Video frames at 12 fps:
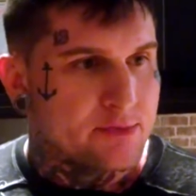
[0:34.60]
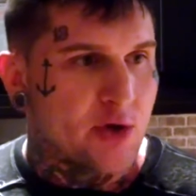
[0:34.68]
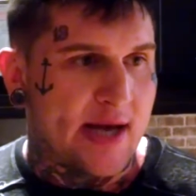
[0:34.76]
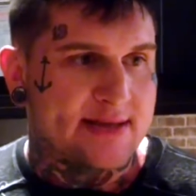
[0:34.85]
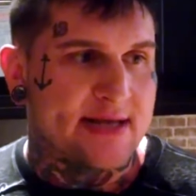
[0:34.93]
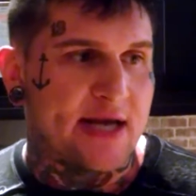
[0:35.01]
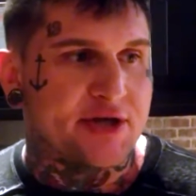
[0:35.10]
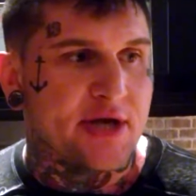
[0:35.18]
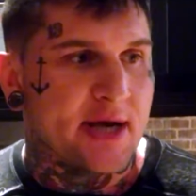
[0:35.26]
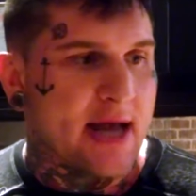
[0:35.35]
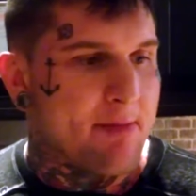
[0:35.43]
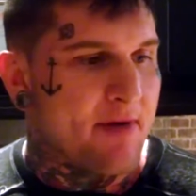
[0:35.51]

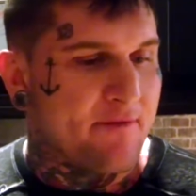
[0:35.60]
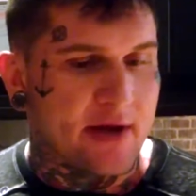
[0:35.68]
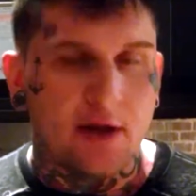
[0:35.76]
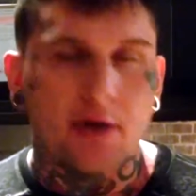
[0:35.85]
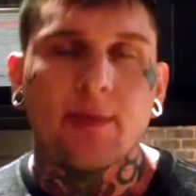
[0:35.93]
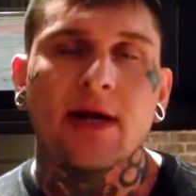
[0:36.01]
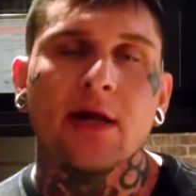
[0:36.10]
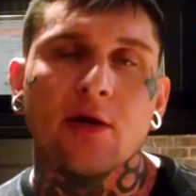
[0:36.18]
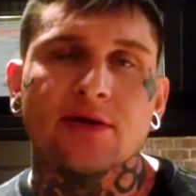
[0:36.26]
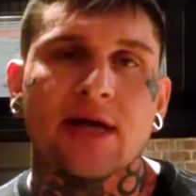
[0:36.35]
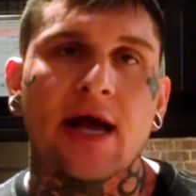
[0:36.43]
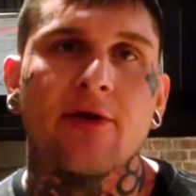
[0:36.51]
Transition, got my feet a little bit
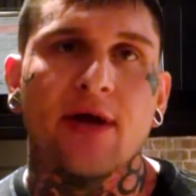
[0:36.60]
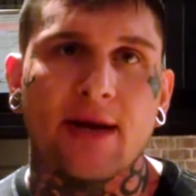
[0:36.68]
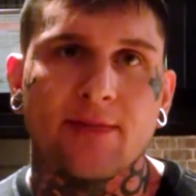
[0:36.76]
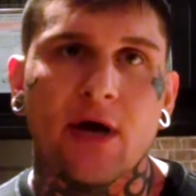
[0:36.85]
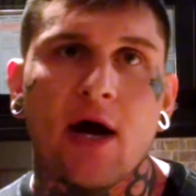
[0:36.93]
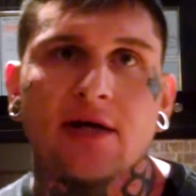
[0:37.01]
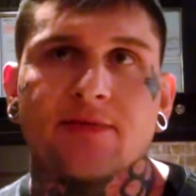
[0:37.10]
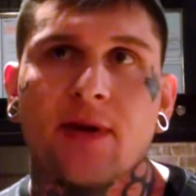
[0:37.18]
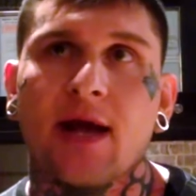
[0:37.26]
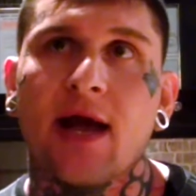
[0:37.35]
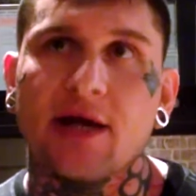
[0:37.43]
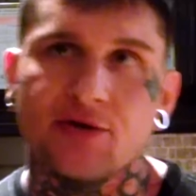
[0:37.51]
close together. He hip tossed
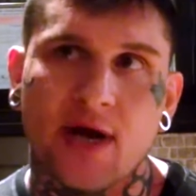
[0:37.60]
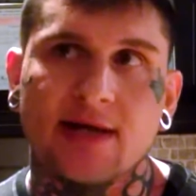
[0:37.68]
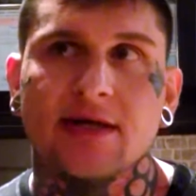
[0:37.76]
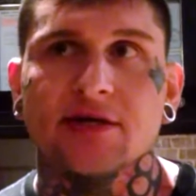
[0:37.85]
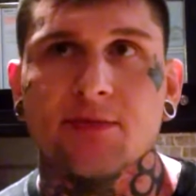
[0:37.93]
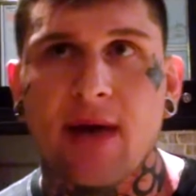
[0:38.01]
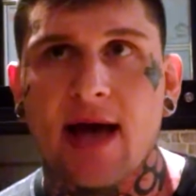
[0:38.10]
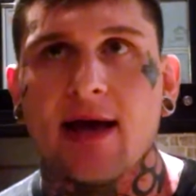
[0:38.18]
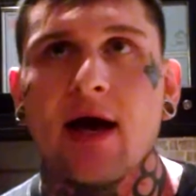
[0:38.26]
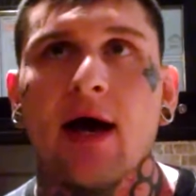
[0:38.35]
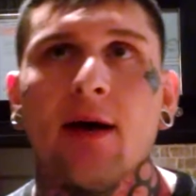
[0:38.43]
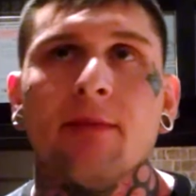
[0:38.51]
me. I transitioned
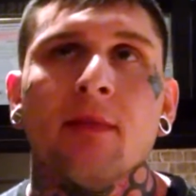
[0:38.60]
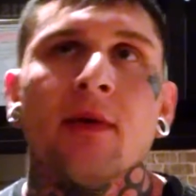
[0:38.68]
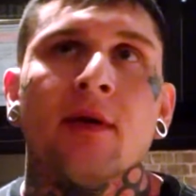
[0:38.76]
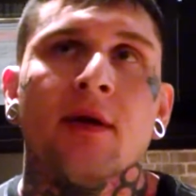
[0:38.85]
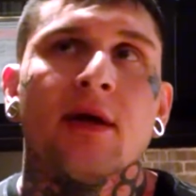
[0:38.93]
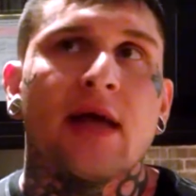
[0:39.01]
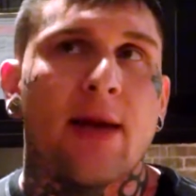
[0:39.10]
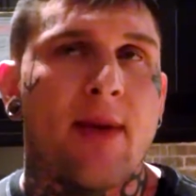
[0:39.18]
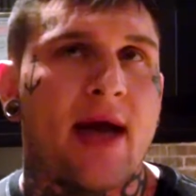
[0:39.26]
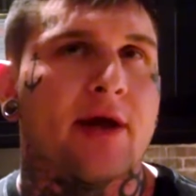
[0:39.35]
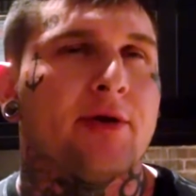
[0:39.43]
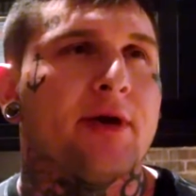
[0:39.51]
back up. Came
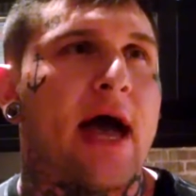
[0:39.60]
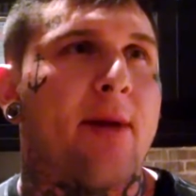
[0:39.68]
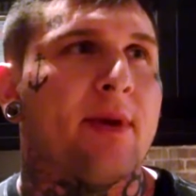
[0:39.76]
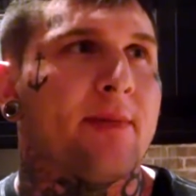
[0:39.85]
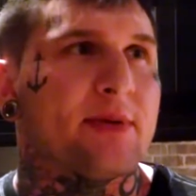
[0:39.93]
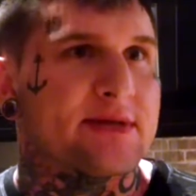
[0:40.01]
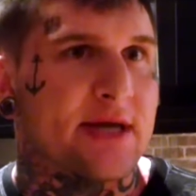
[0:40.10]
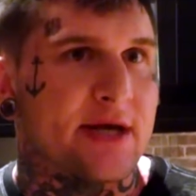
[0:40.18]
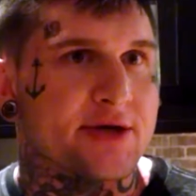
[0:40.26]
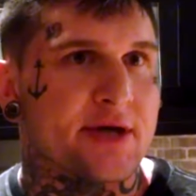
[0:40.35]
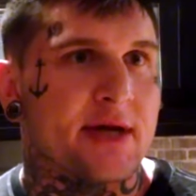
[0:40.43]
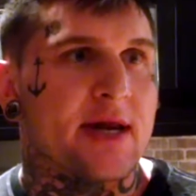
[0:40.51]
back in a dominant
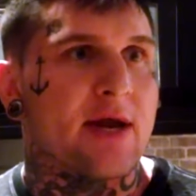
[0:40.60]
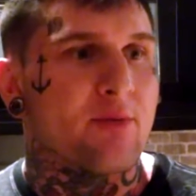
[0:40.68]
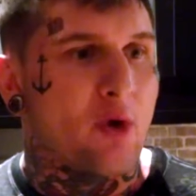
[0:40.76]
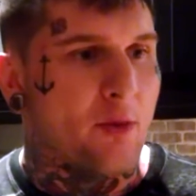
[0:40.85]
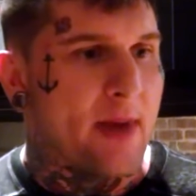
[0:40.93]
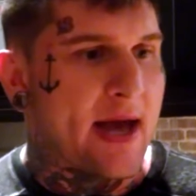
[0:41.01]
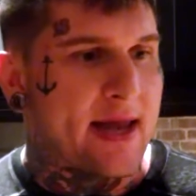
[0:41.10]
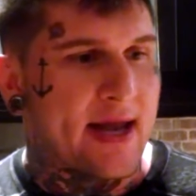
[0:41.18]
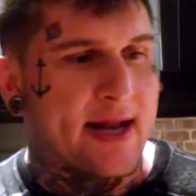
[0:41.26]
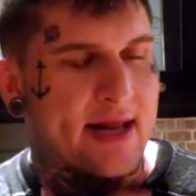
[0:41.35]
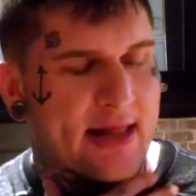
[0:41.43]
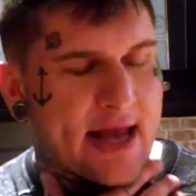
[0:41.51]
position. He rolled back
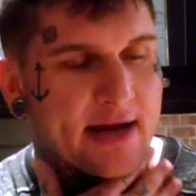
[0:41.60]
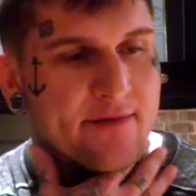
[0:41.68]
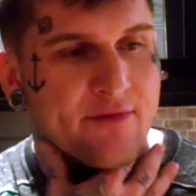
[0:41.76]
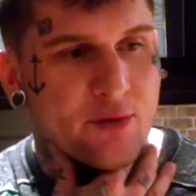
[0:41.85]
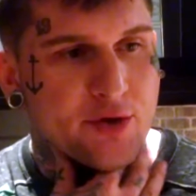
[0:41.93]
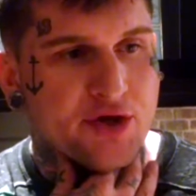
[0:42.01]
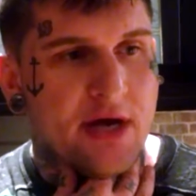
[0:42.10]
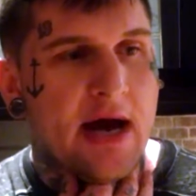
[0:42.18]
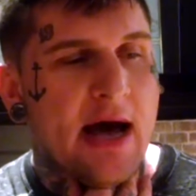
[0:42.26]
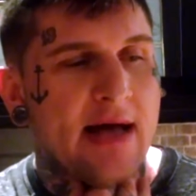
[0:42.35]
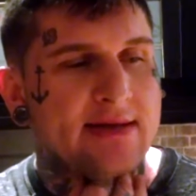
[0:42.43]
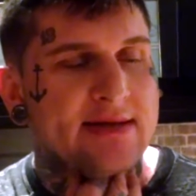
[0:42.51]
in. He landed a few
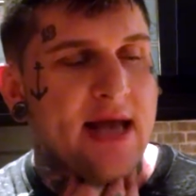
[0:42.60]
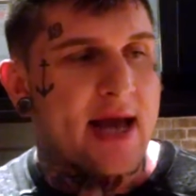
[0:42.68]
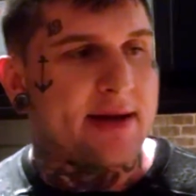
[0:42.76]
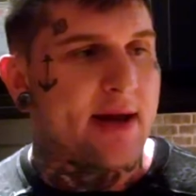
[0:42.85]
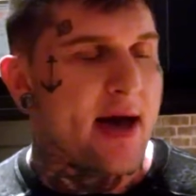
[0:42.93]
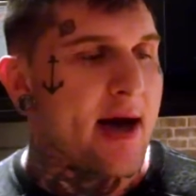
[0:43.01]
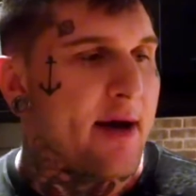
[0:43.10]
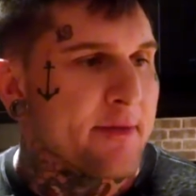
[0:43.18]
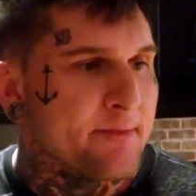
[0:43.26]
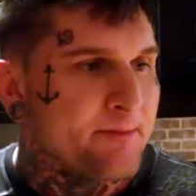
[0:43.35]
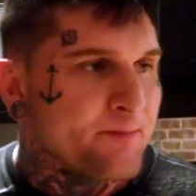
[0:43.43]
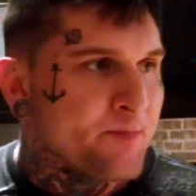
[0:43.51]
shots. And
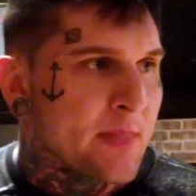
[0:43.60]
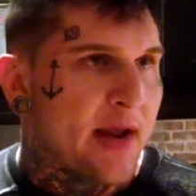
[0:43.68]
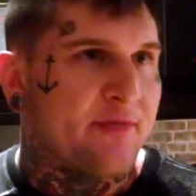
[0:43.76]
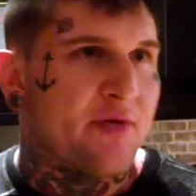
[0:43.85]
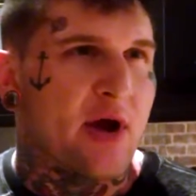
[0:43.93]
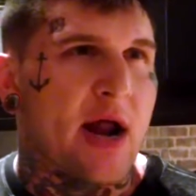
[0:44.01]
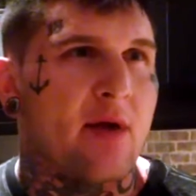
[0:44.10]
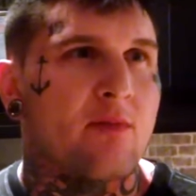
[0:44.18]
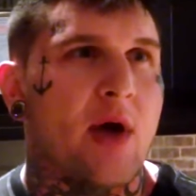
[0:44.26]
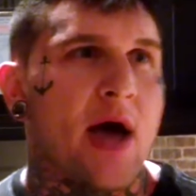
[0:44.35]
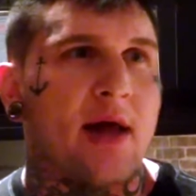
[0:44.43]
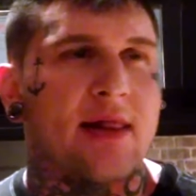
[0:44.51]
I
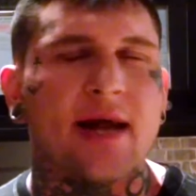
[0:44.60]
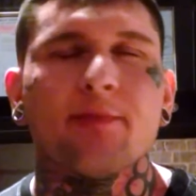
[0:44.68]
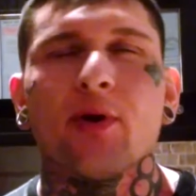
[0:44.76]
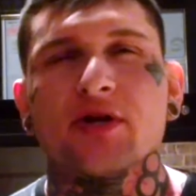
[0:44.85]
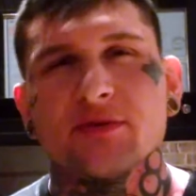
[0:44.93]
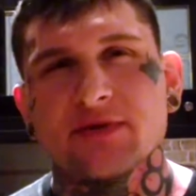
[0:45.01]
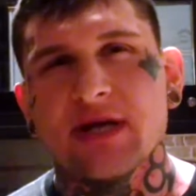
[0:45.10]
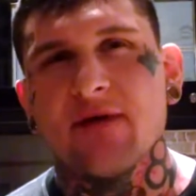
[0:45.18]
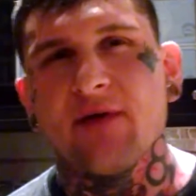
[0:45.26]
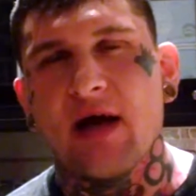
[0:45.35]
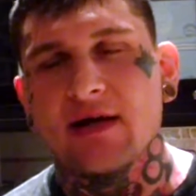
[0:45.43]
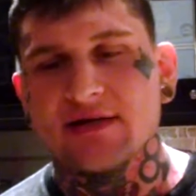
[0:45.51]
forgot let him punch
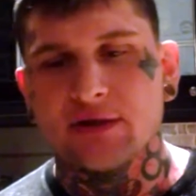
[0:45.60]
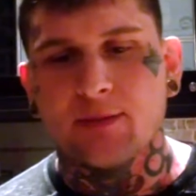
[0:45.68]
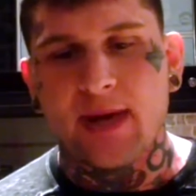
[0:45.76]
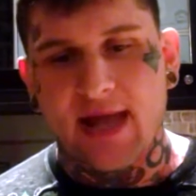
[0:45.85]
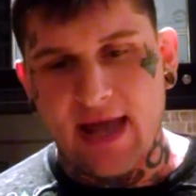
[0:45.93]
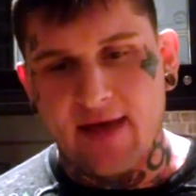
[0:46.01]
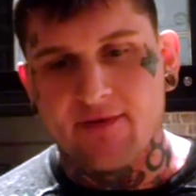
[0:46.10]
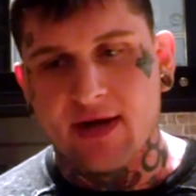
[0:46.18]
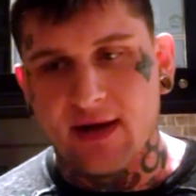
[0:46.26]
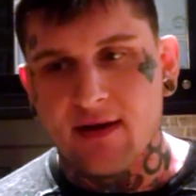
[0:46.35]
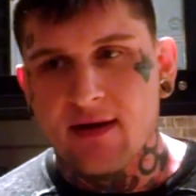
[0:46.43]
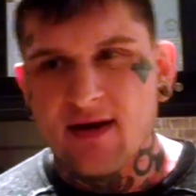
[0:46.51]
himself out. He's a little bit
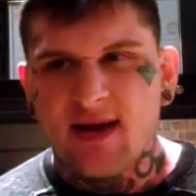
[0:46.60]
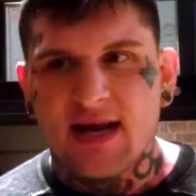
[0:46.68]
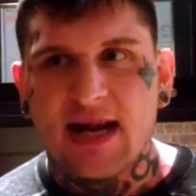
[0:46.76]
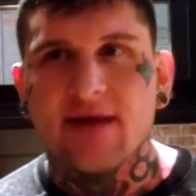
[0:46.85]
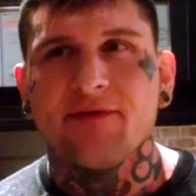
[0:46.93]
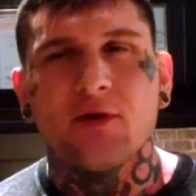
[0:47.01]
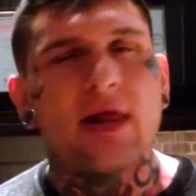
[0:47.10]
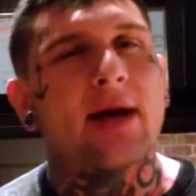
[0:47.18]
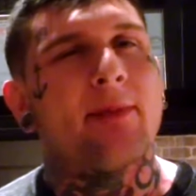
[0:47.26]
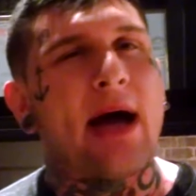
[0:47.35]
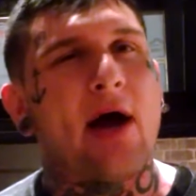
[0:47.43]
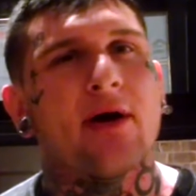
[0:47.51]
heavy. And I didn't feel a
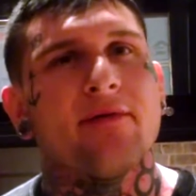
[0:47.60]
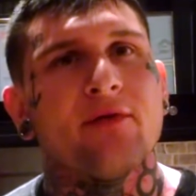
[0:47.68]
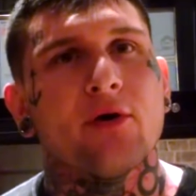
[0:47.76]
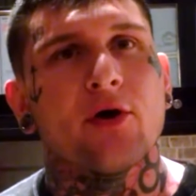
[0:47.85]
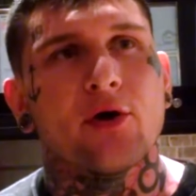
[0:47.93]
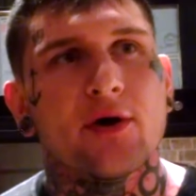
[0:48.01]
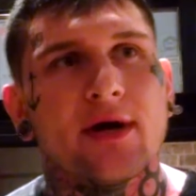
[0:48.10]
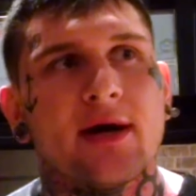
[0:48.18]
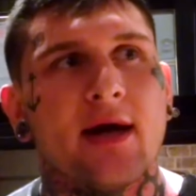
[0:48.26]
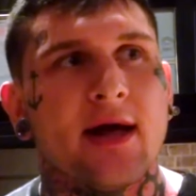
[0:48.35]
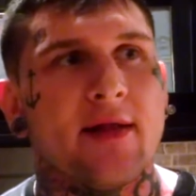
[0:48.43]
lot of power. I didn't feel hurted.